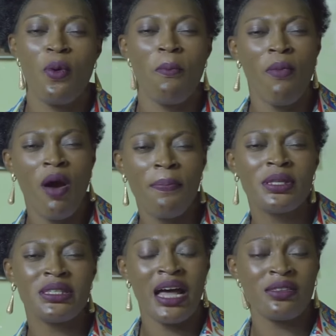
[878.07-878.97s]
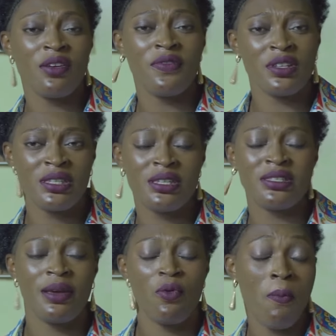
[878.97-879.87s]
we mop it out of the
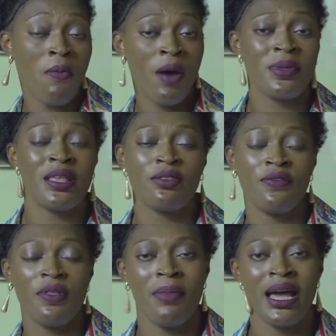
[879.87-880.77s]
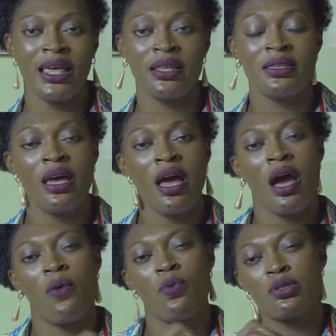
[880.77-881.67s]
system, we mop it out of the market,
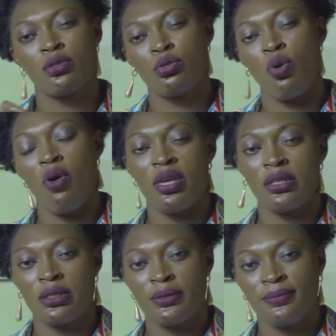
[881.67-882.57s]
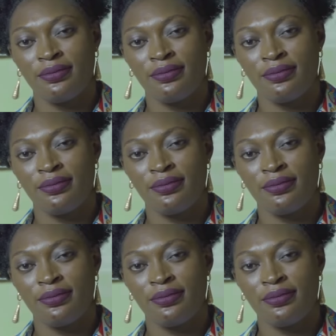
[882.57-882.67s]
and we store it.